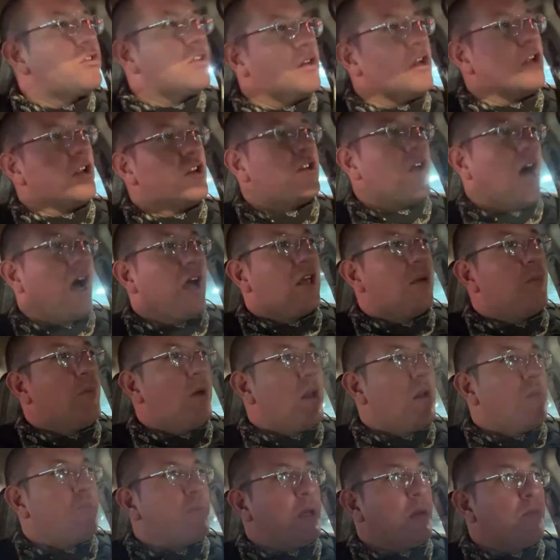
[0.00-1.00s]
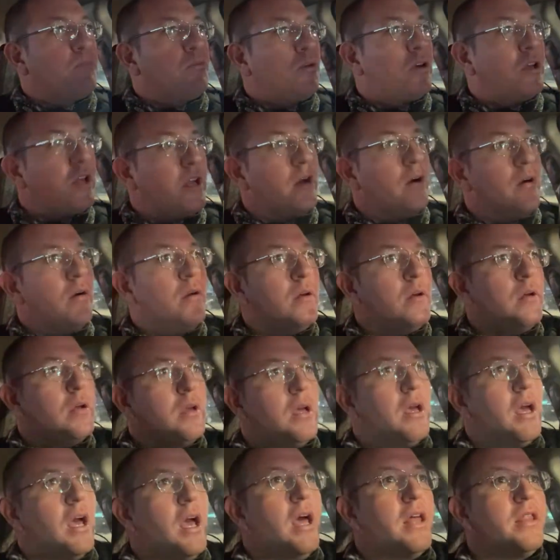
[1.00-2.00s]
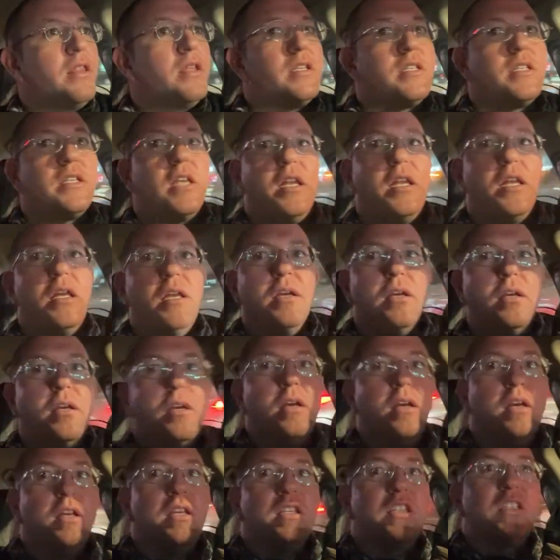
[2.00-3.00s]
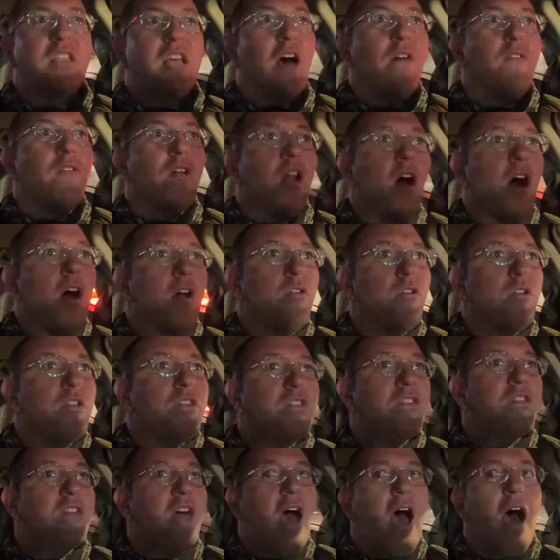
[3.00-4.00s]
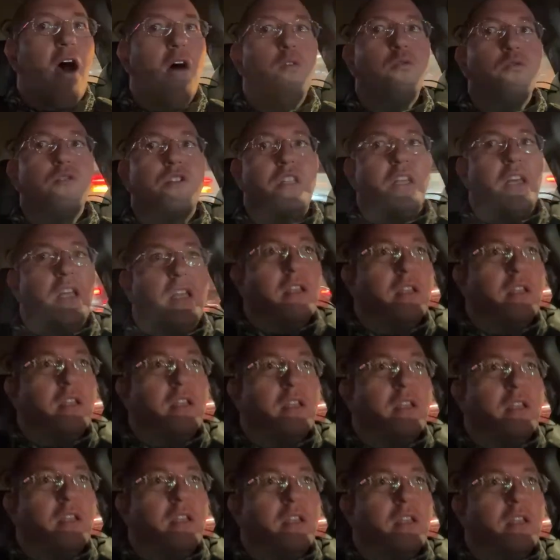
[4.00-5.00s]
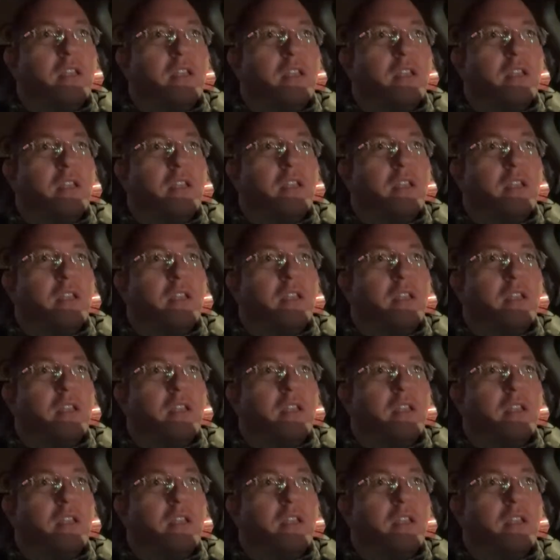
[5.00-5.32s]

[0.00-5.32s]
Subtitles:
undocumented people here in this city. 700,000. And of